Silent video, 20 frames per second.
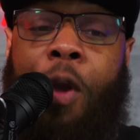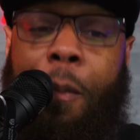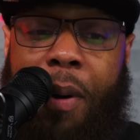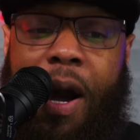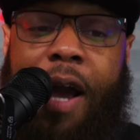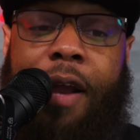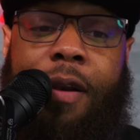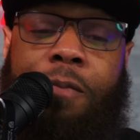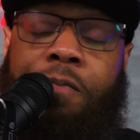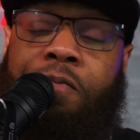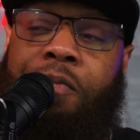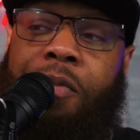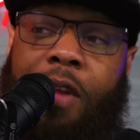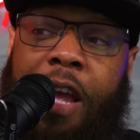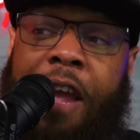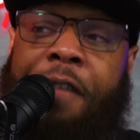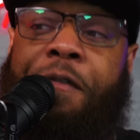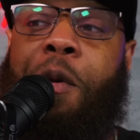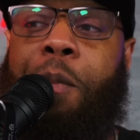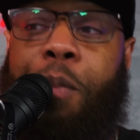But
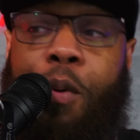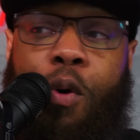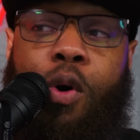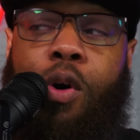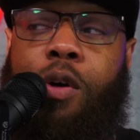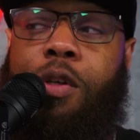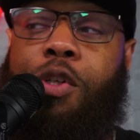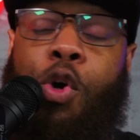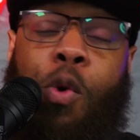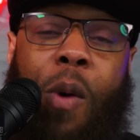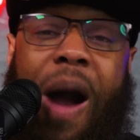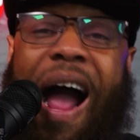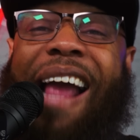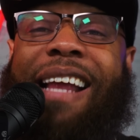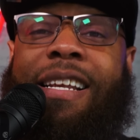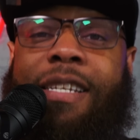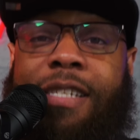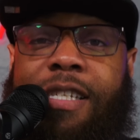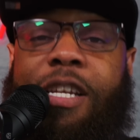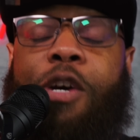if the Bulls, who
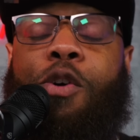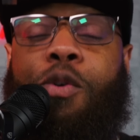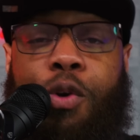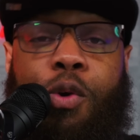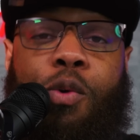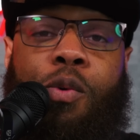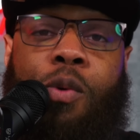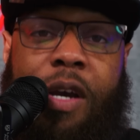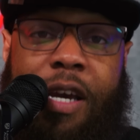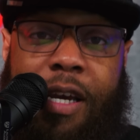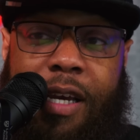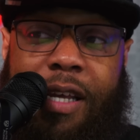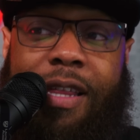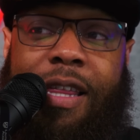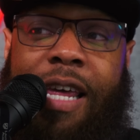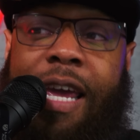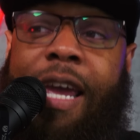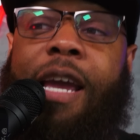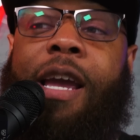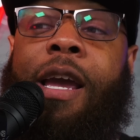I still do
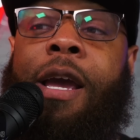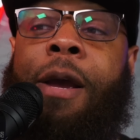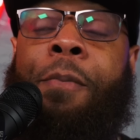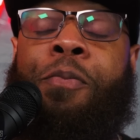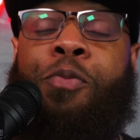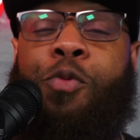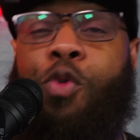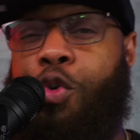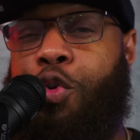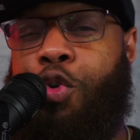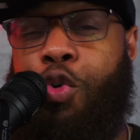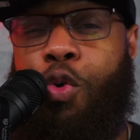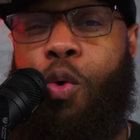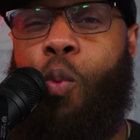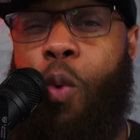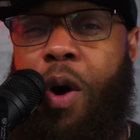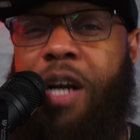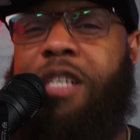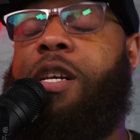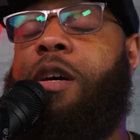think do
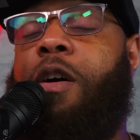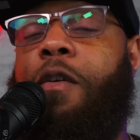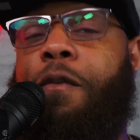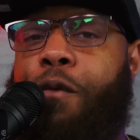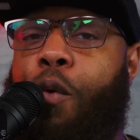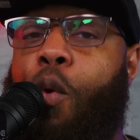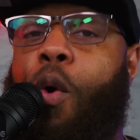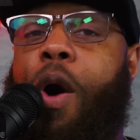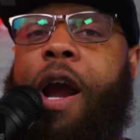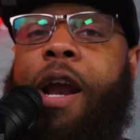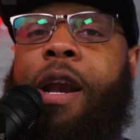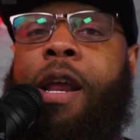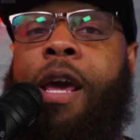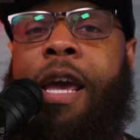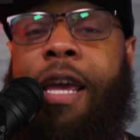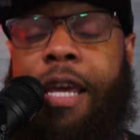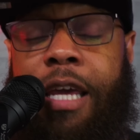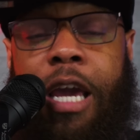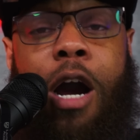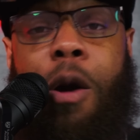want to avoid
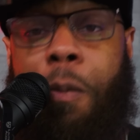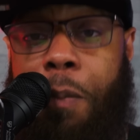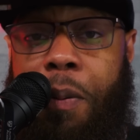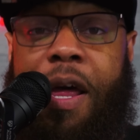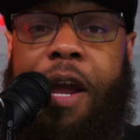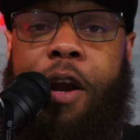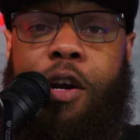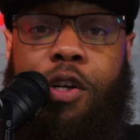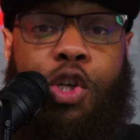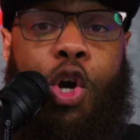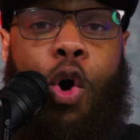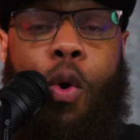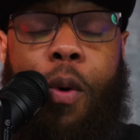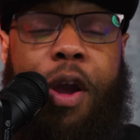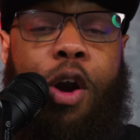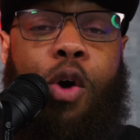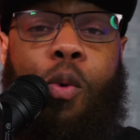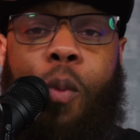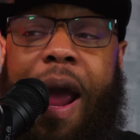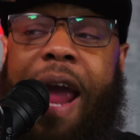young players
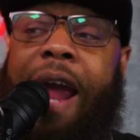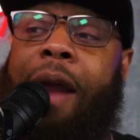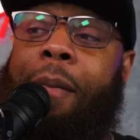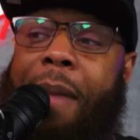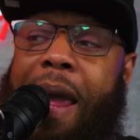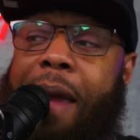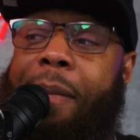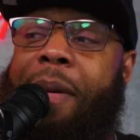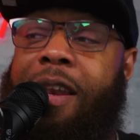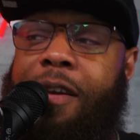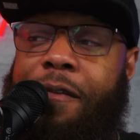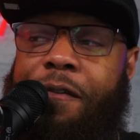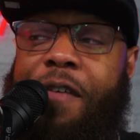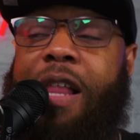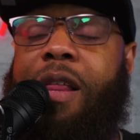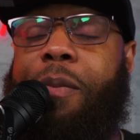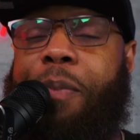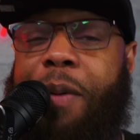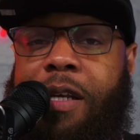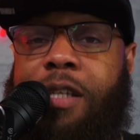going away and maybe
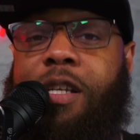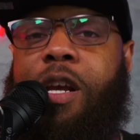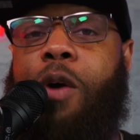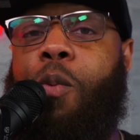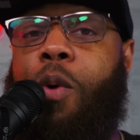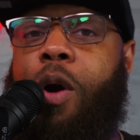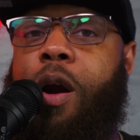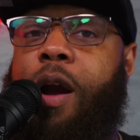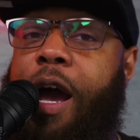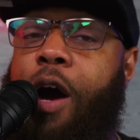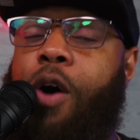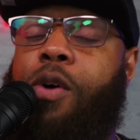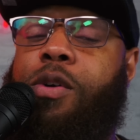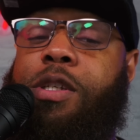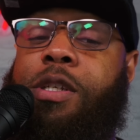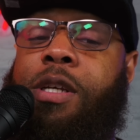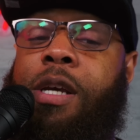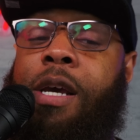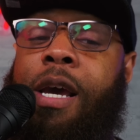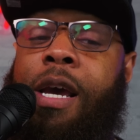developing somewhere
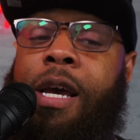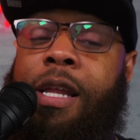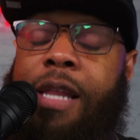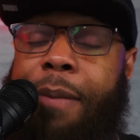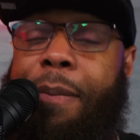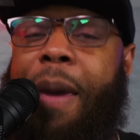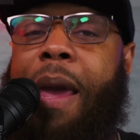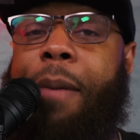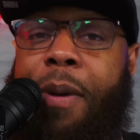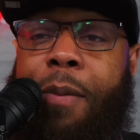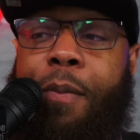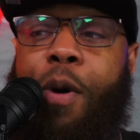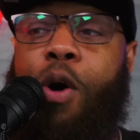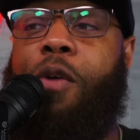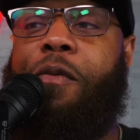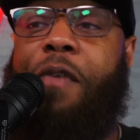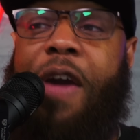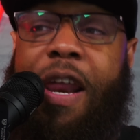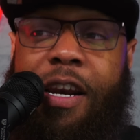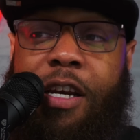else, they may be
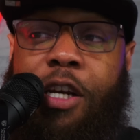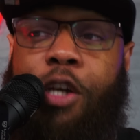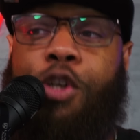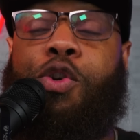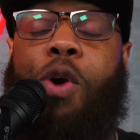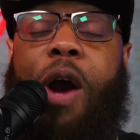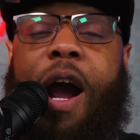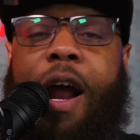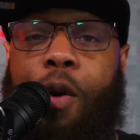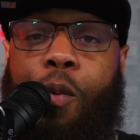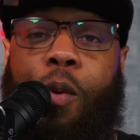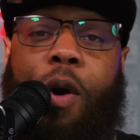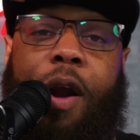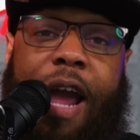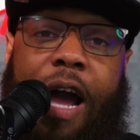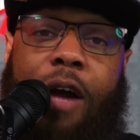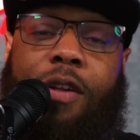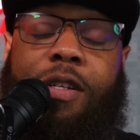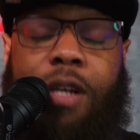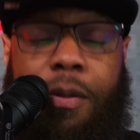motivated to try to
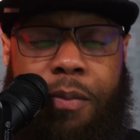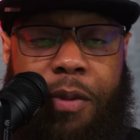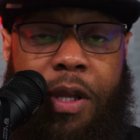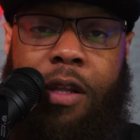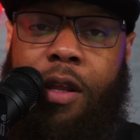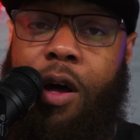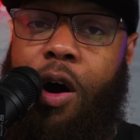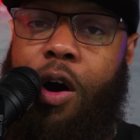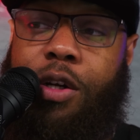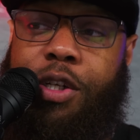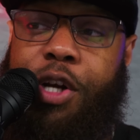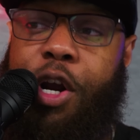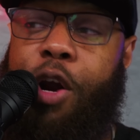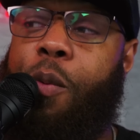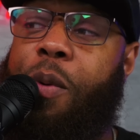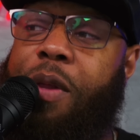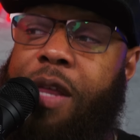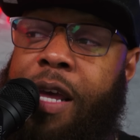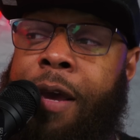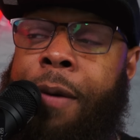work out something long
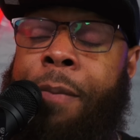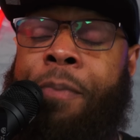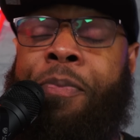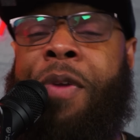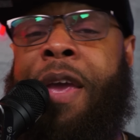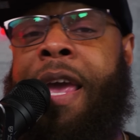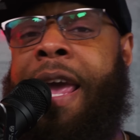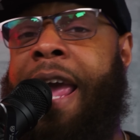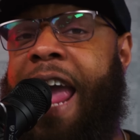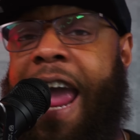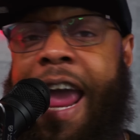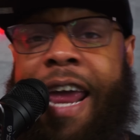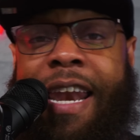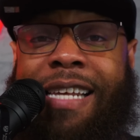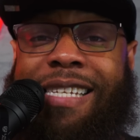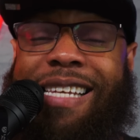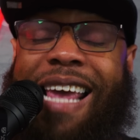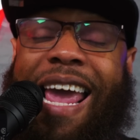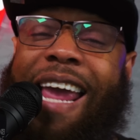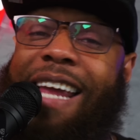term with him and
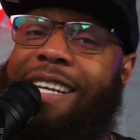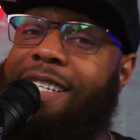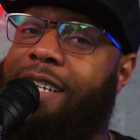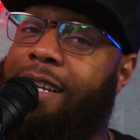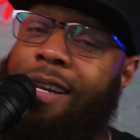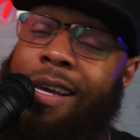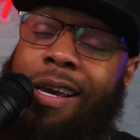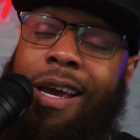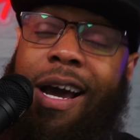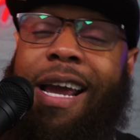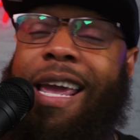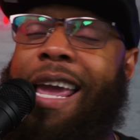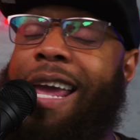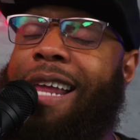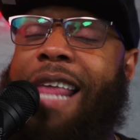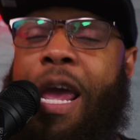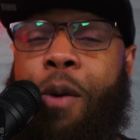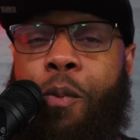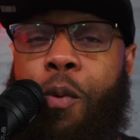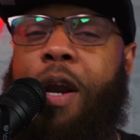his agent.
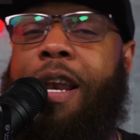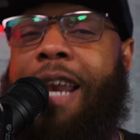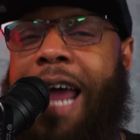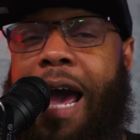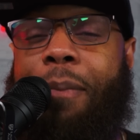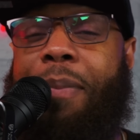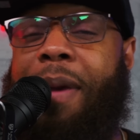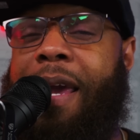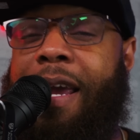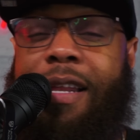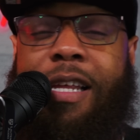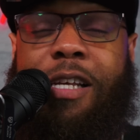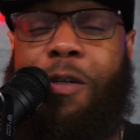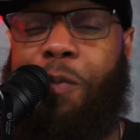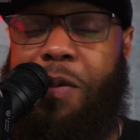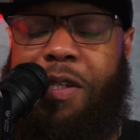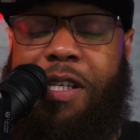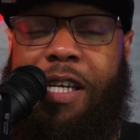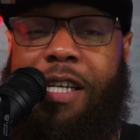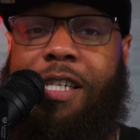Again, they would not be in this
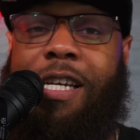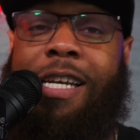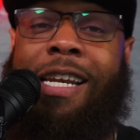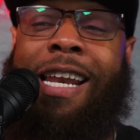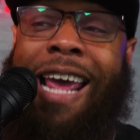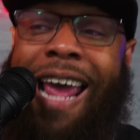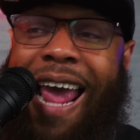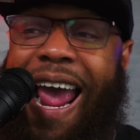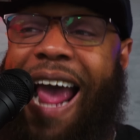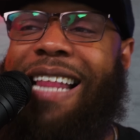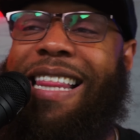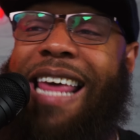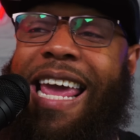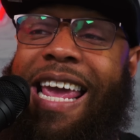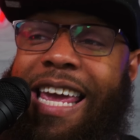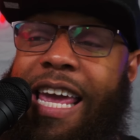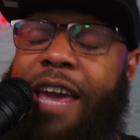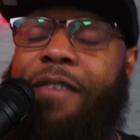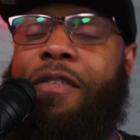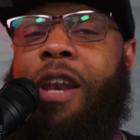position had
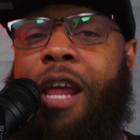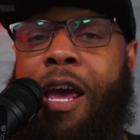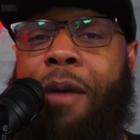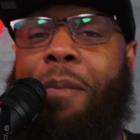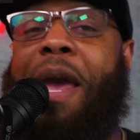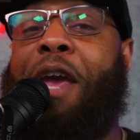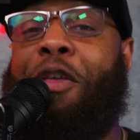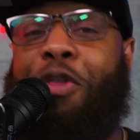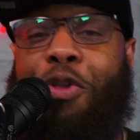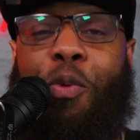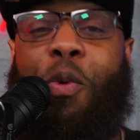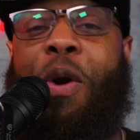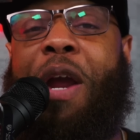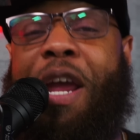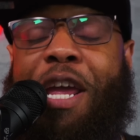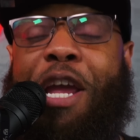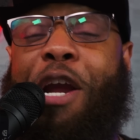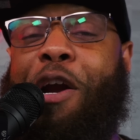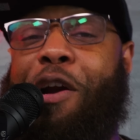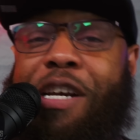they given him a three
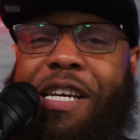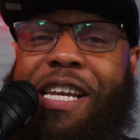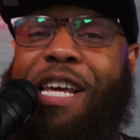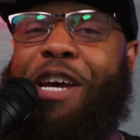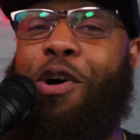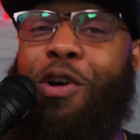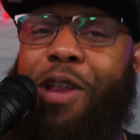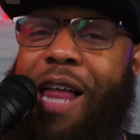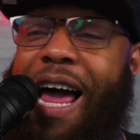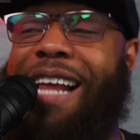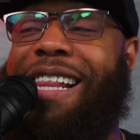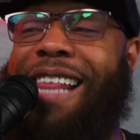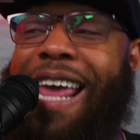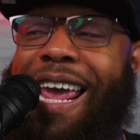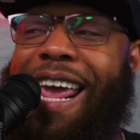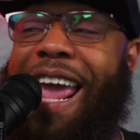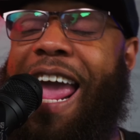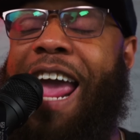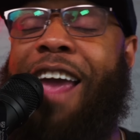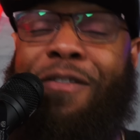year deal like
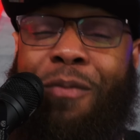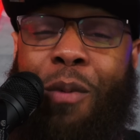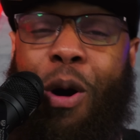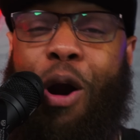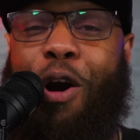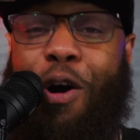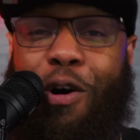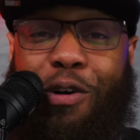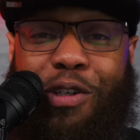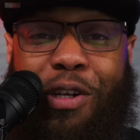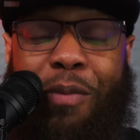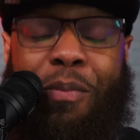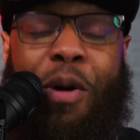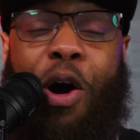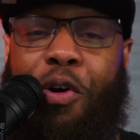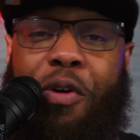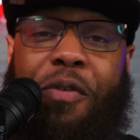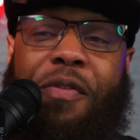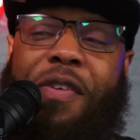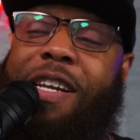they gave Marko
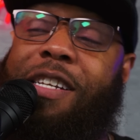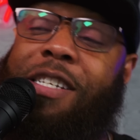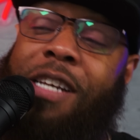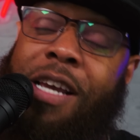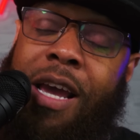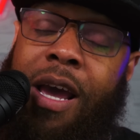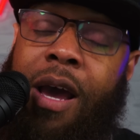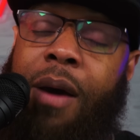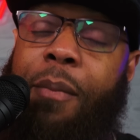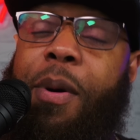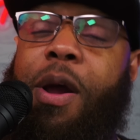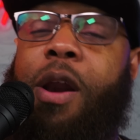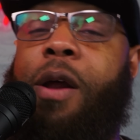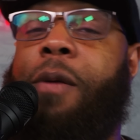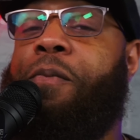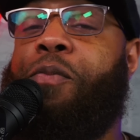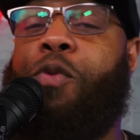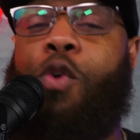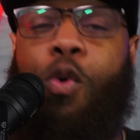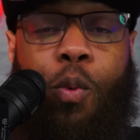Simonovic.
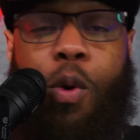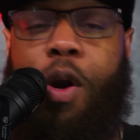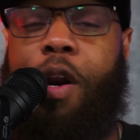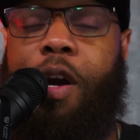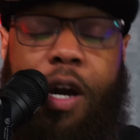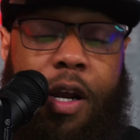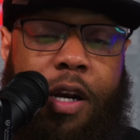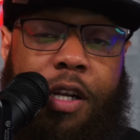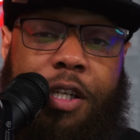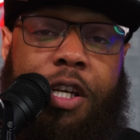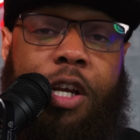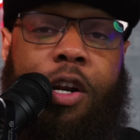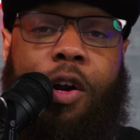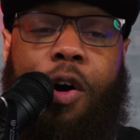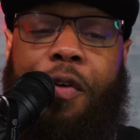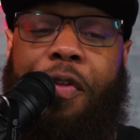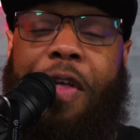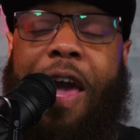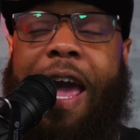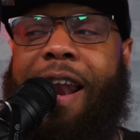But would have, could have, should
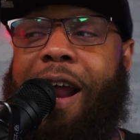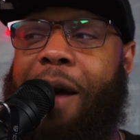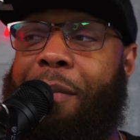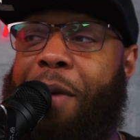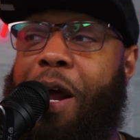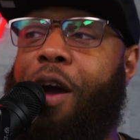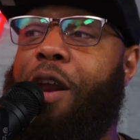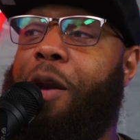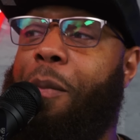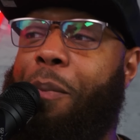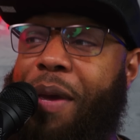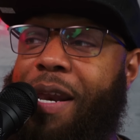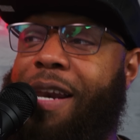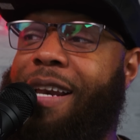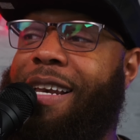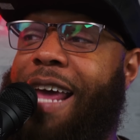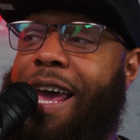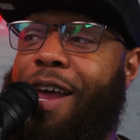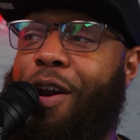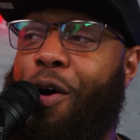on that. I'm not going to beat
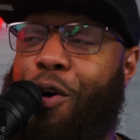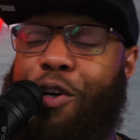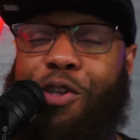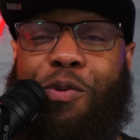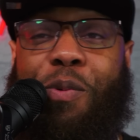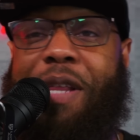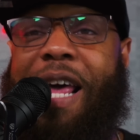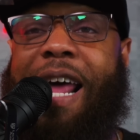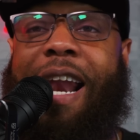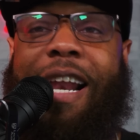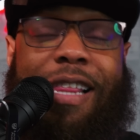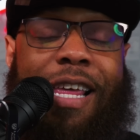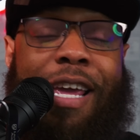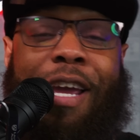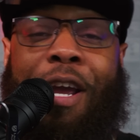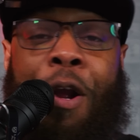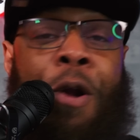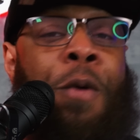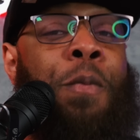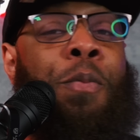a dead horse with that. I
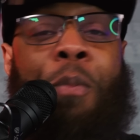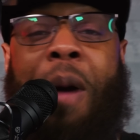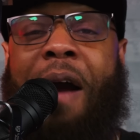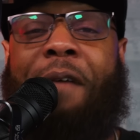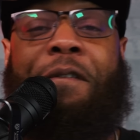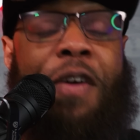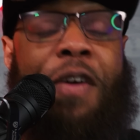think my